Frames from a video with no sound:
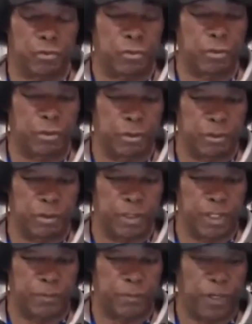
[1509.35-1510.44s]
or
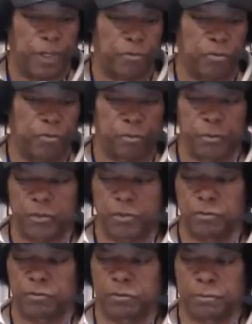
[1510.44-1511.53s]
not aware of jurisprudence,